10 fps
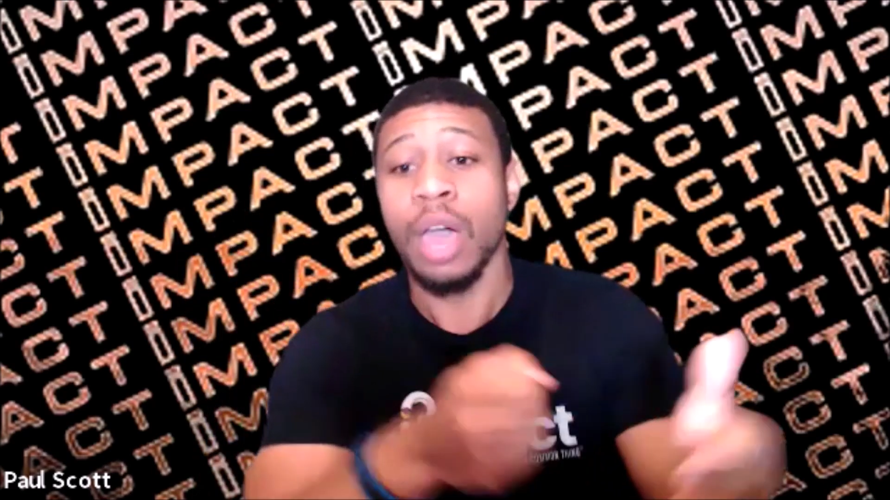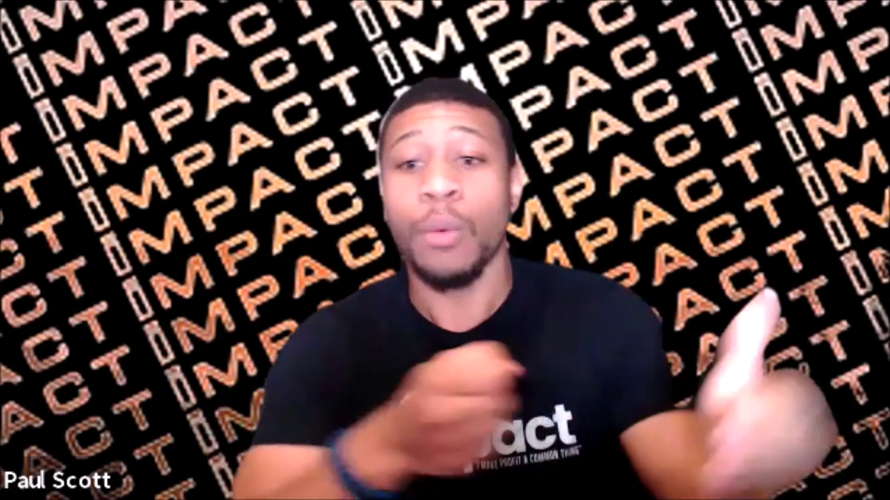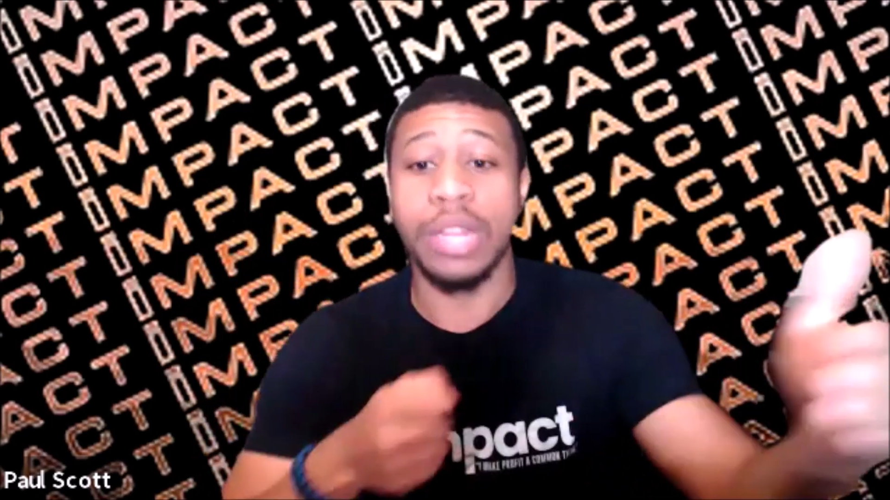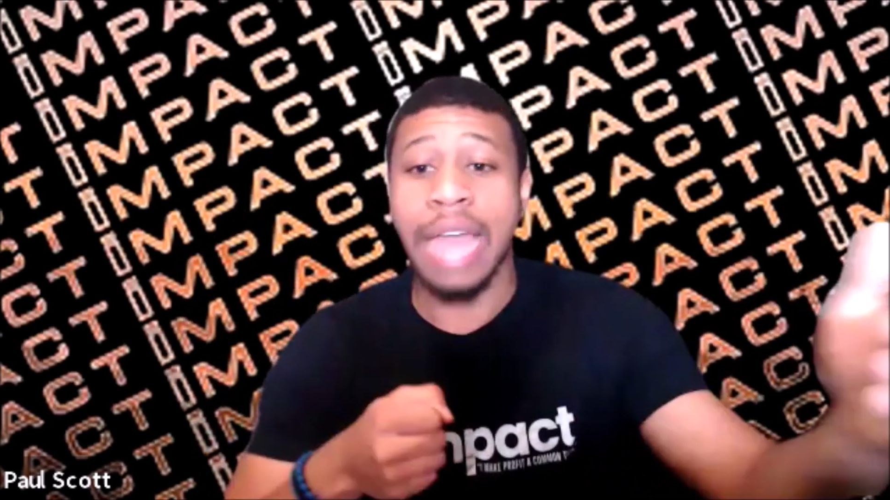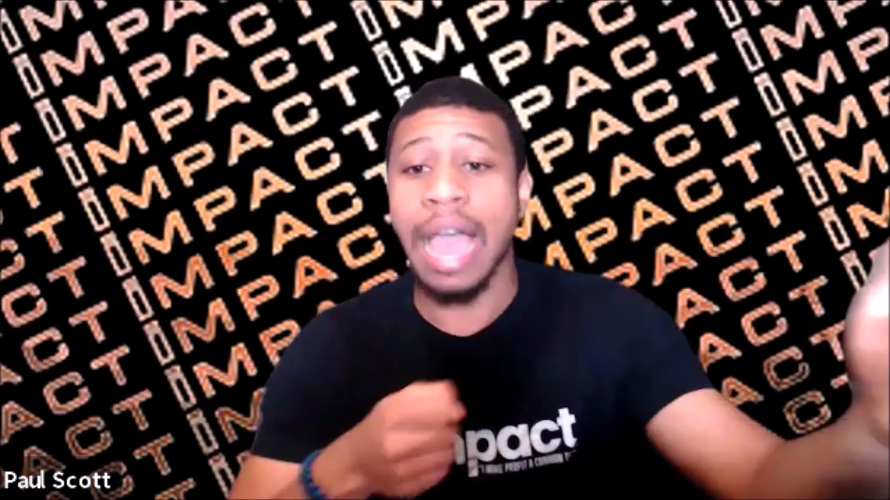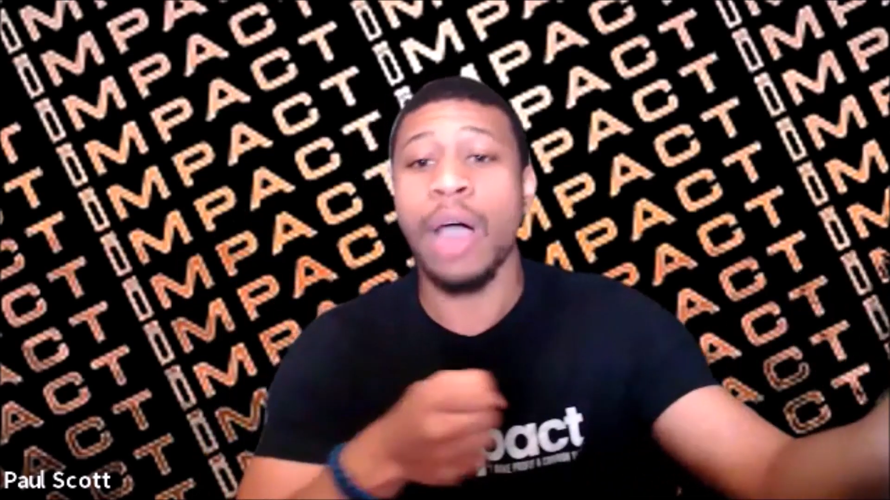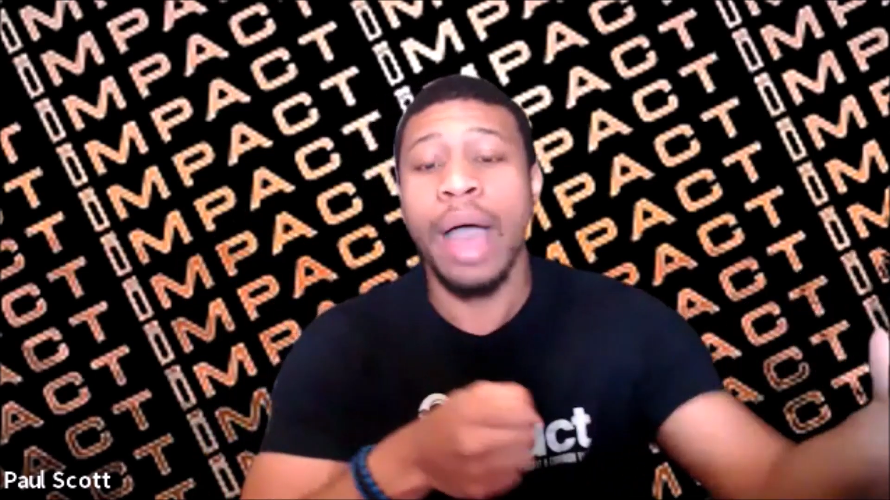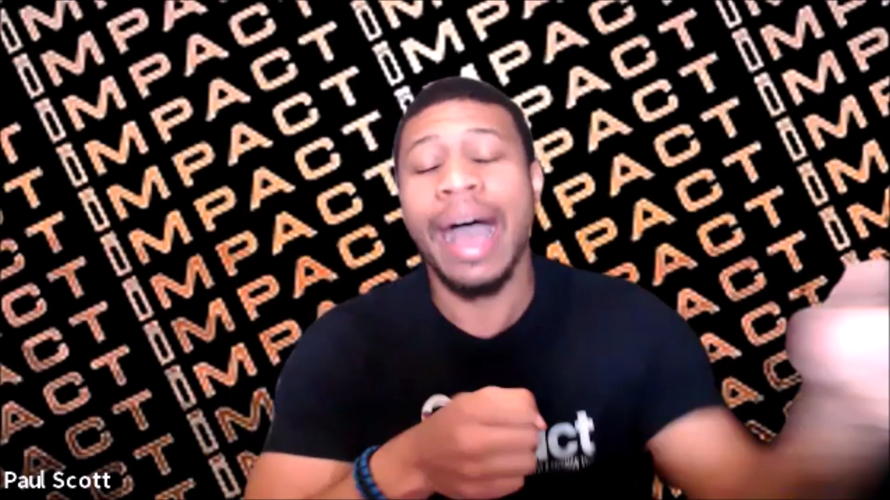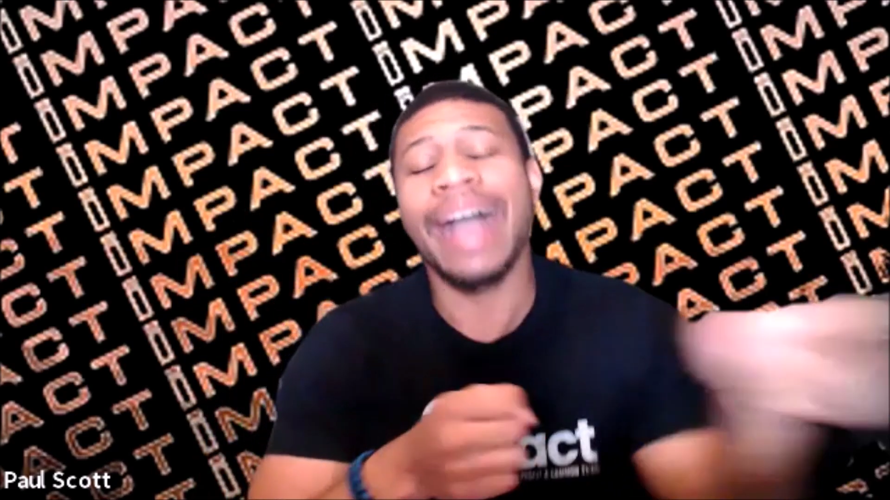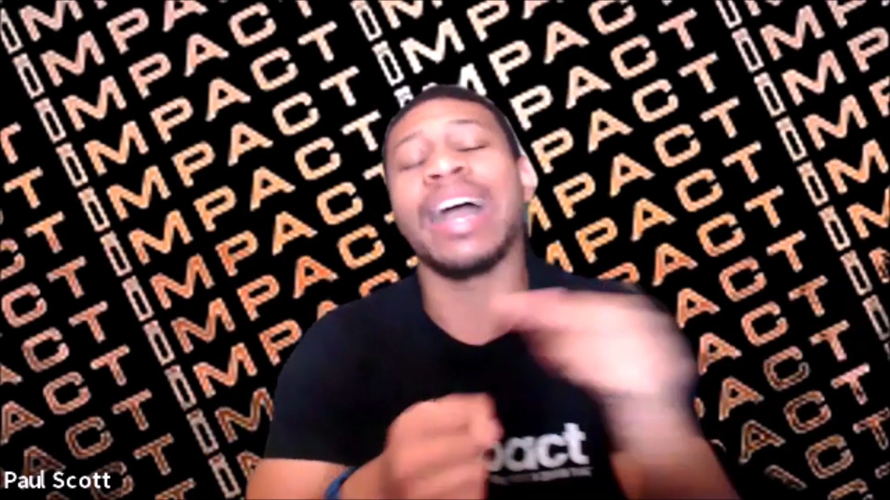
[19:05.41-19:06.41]
Well, now
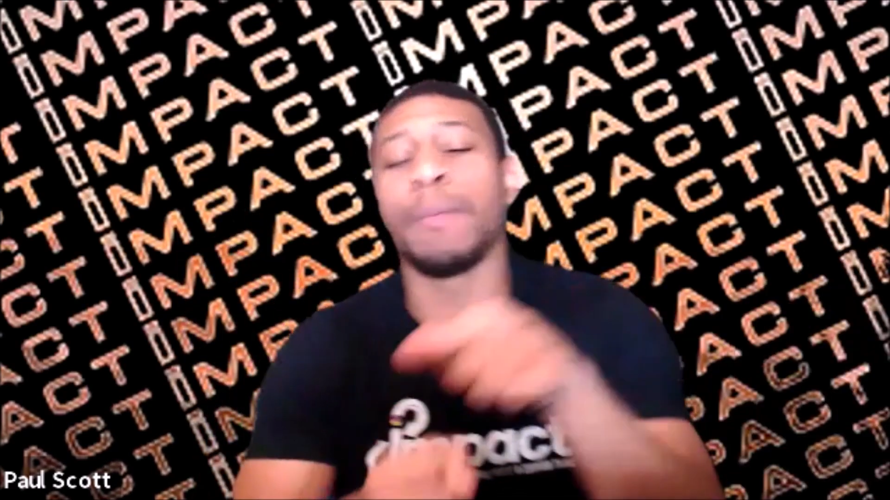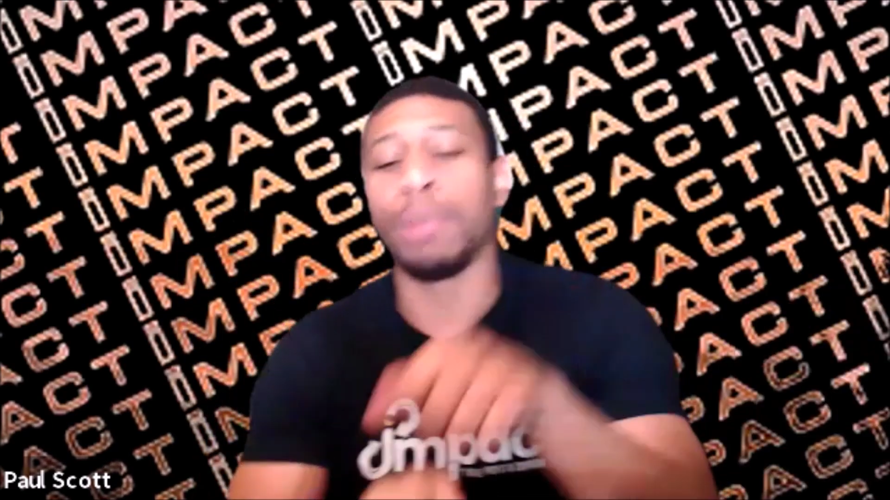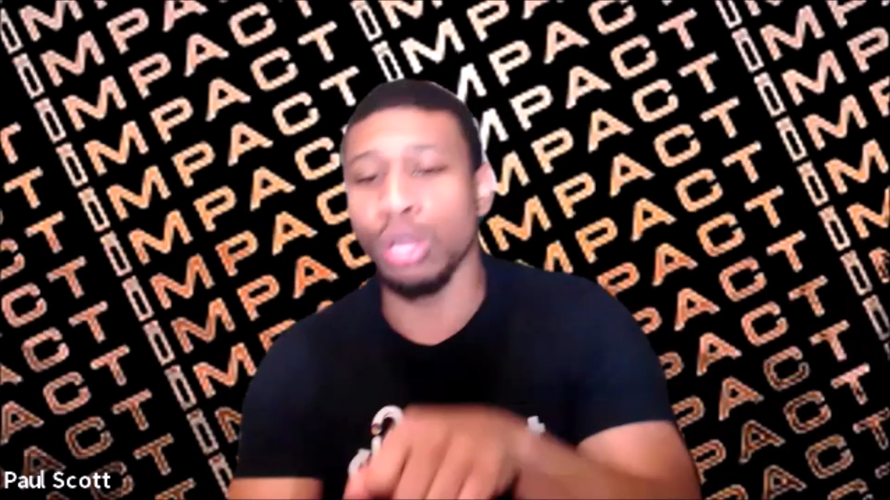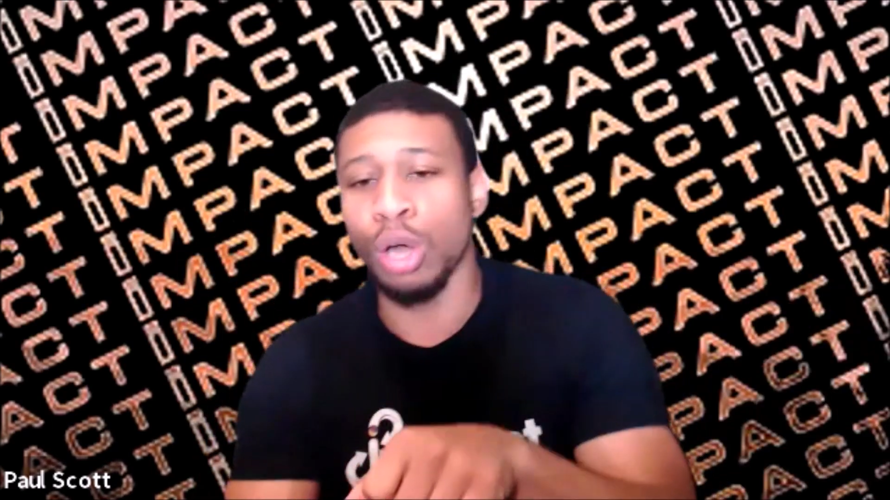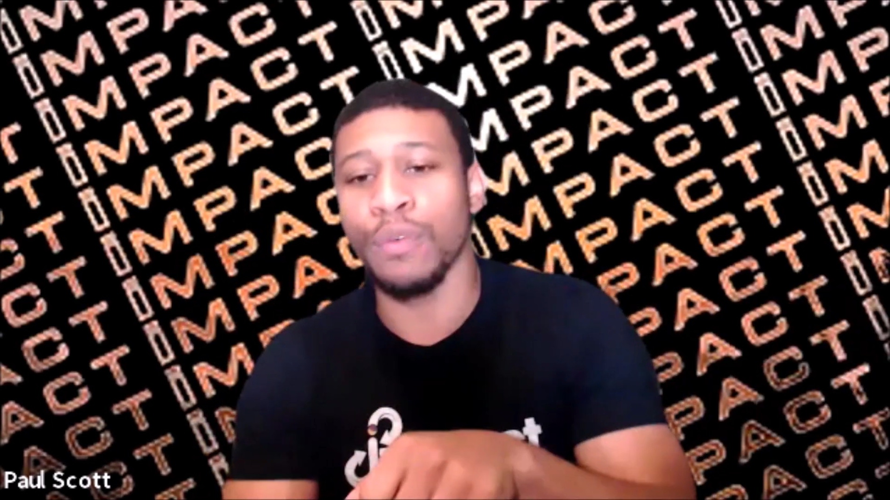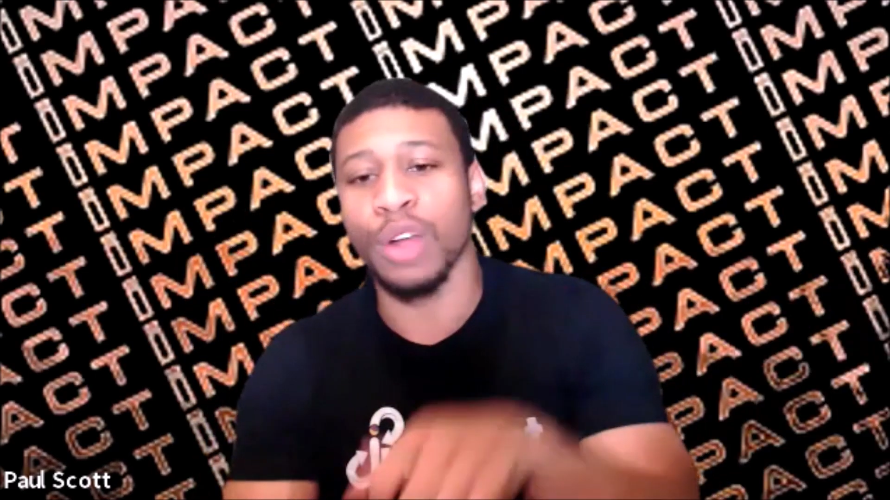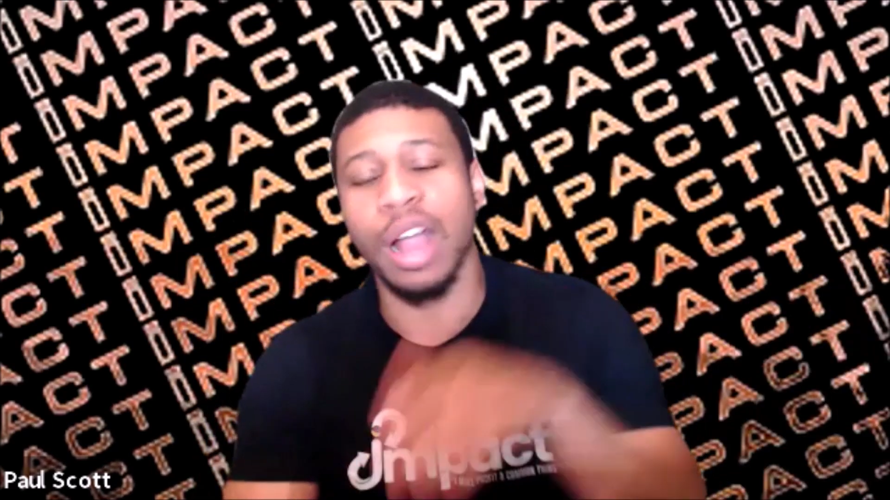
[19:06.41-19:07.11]
I got to pull over.